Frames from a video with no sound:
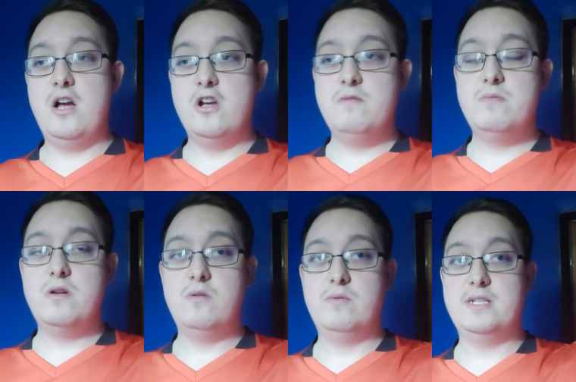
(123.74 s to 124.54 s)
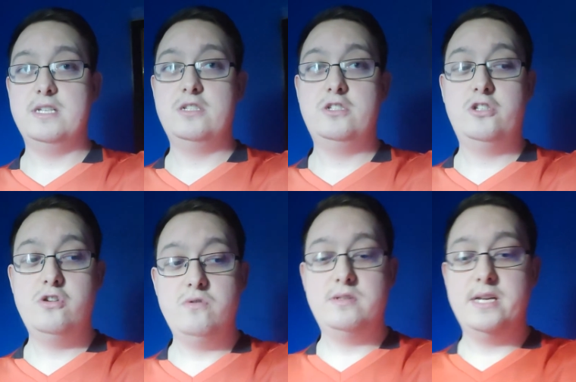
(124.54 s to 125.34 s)
at home, which is
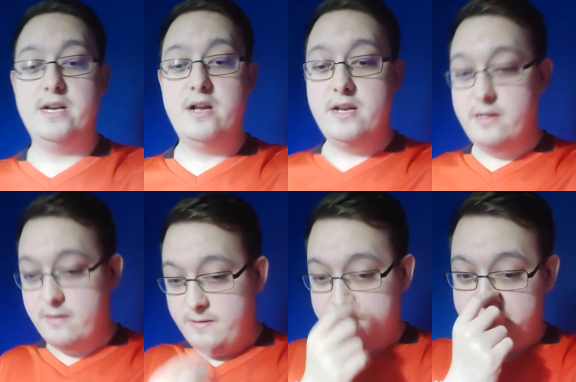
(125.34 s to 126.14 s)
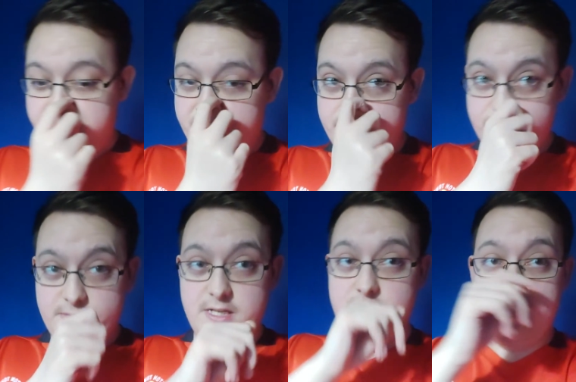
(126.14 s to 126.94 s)
Tuesday night.
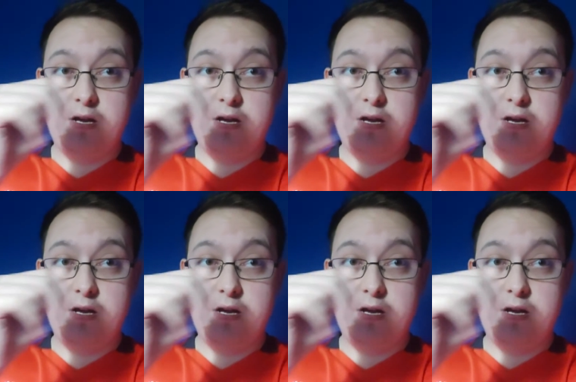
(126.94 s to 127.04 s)
So